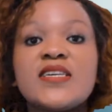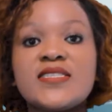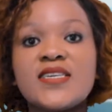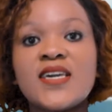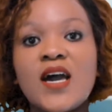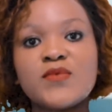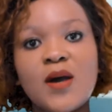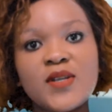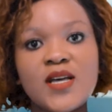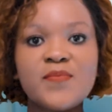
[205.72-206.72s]
see
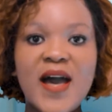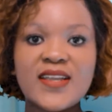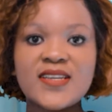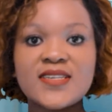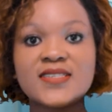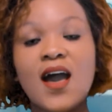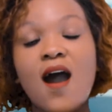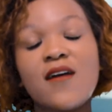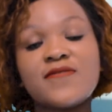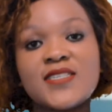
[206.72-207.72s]
abdominal binders
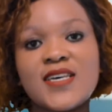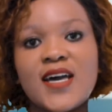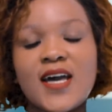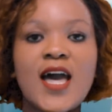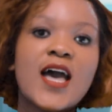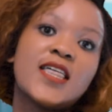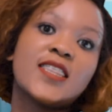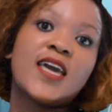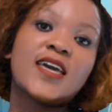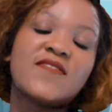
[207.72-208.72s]
after
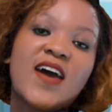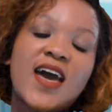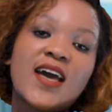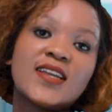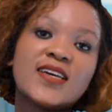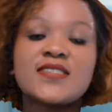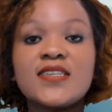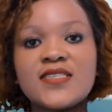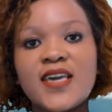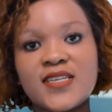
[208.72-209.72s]
they've had a
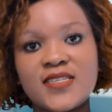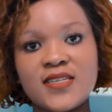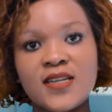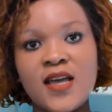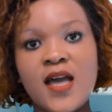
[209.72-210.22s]
C-section.